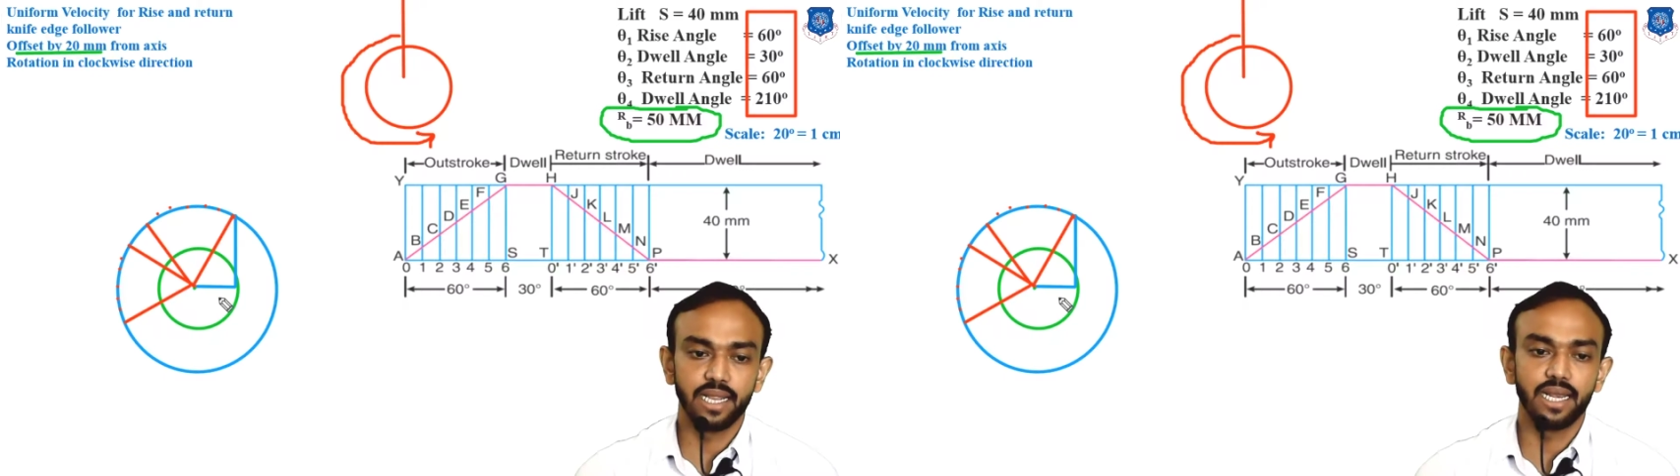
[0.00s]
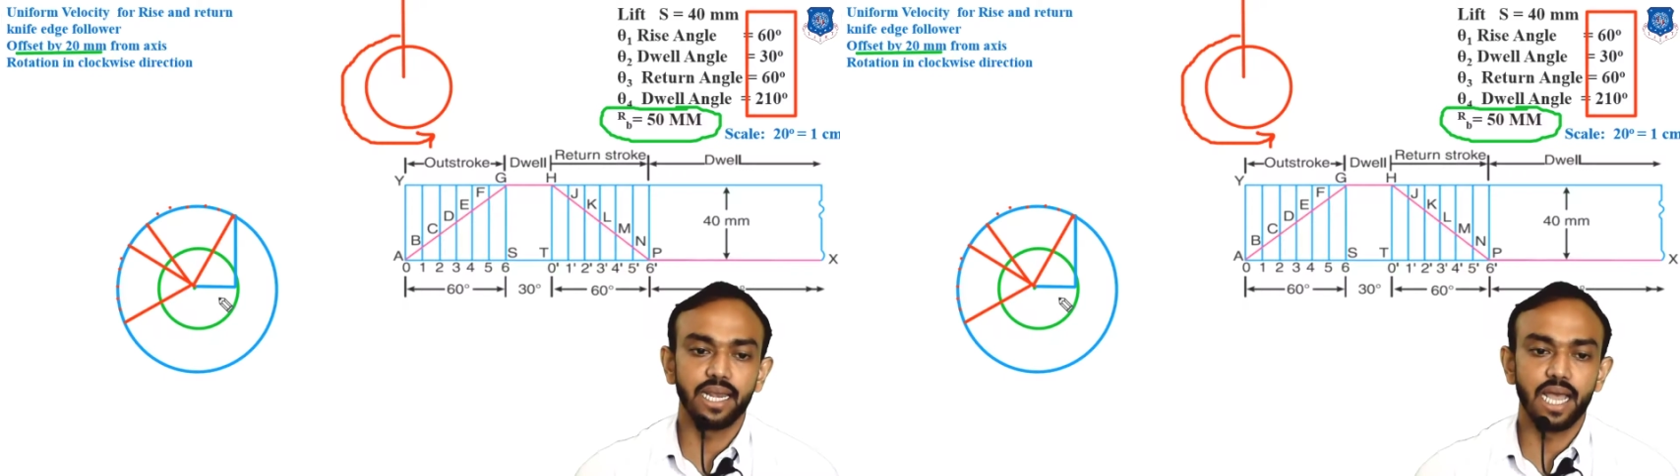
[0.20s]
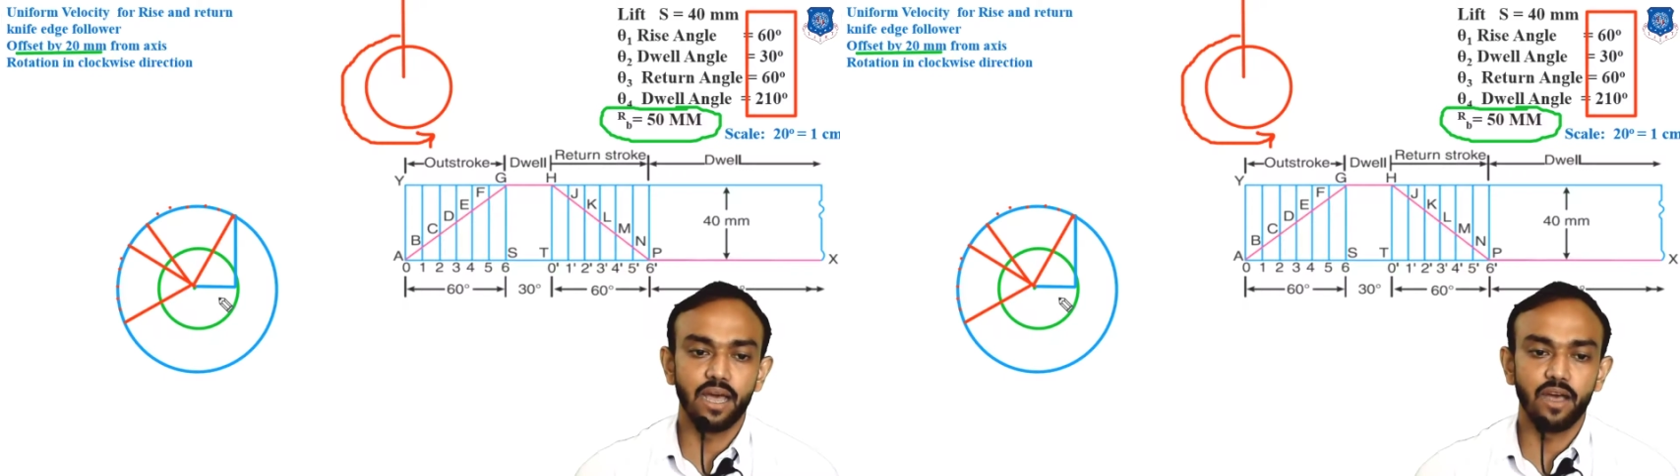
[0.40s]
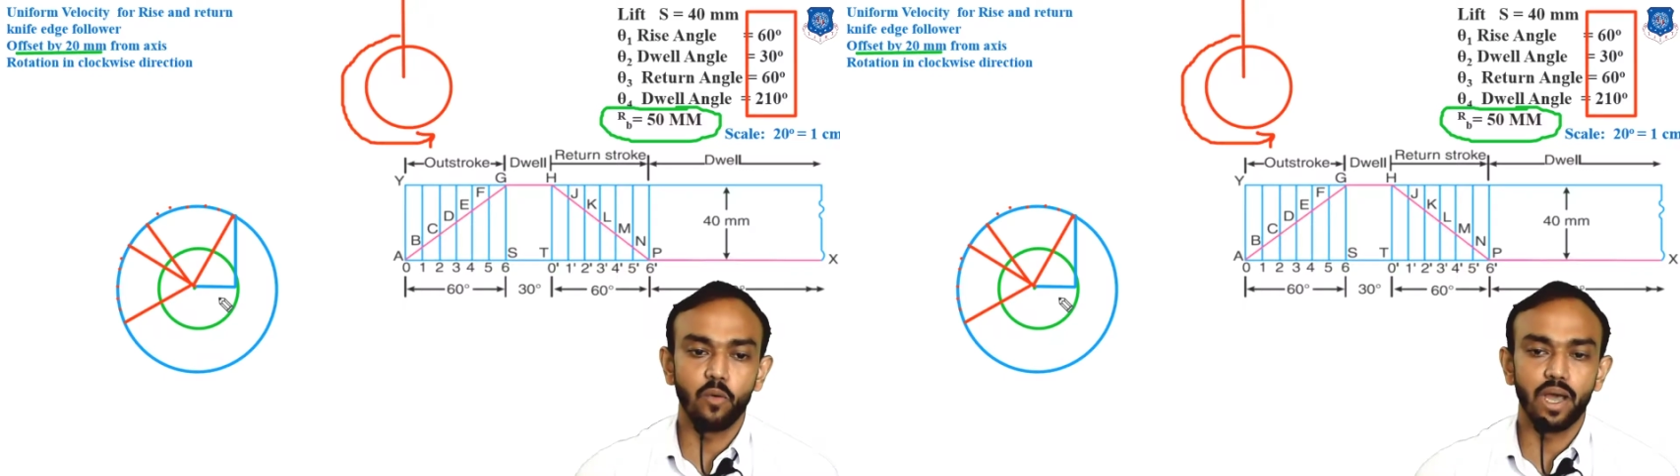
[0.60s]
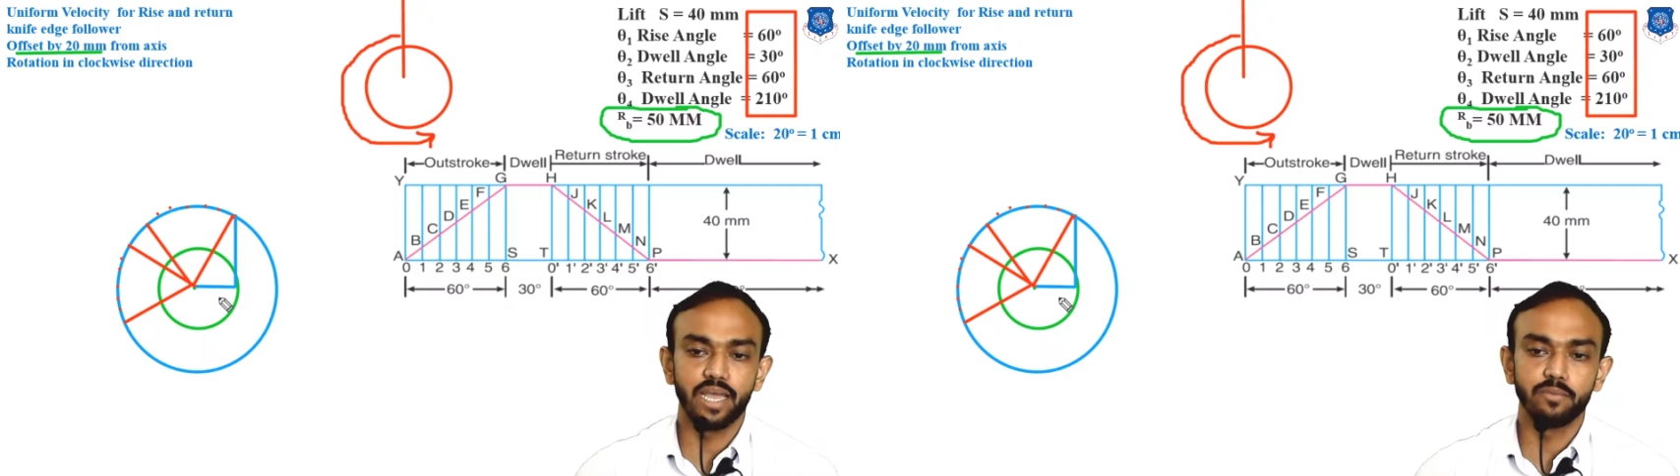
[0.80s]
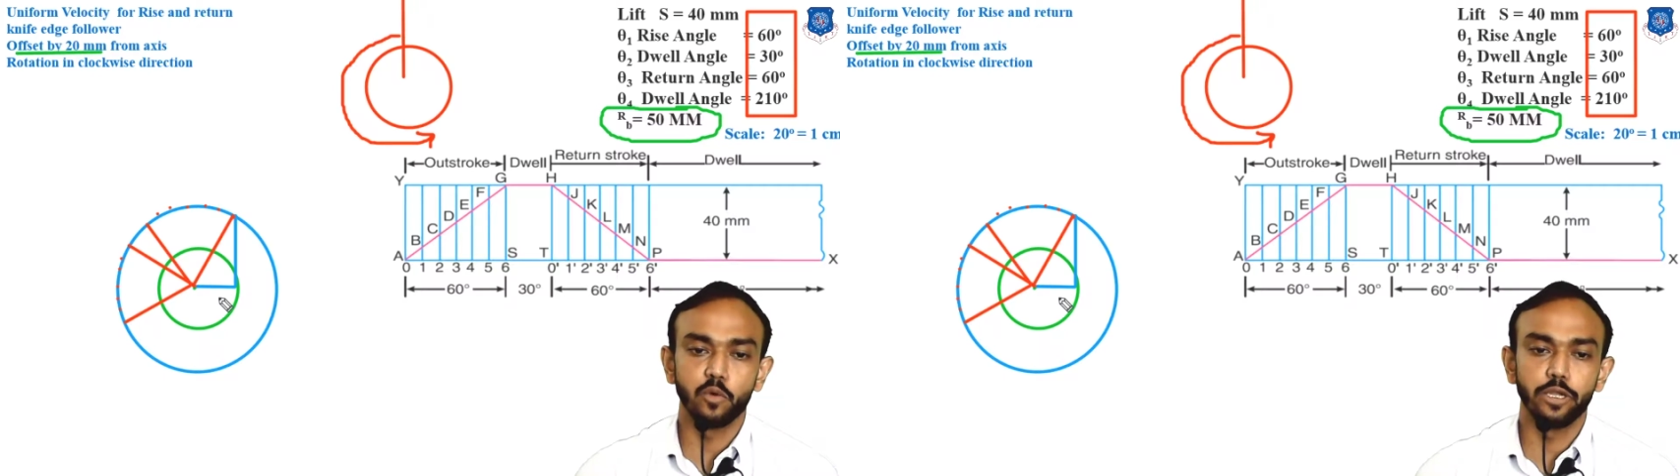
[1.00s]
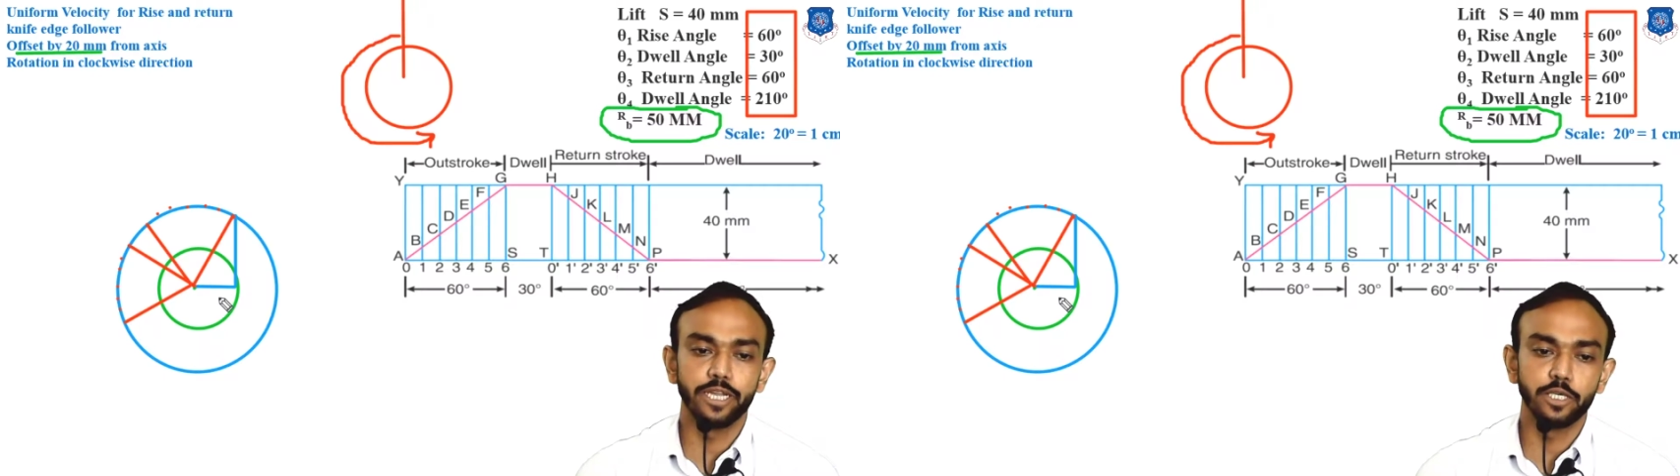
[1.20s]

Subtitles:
and now I am going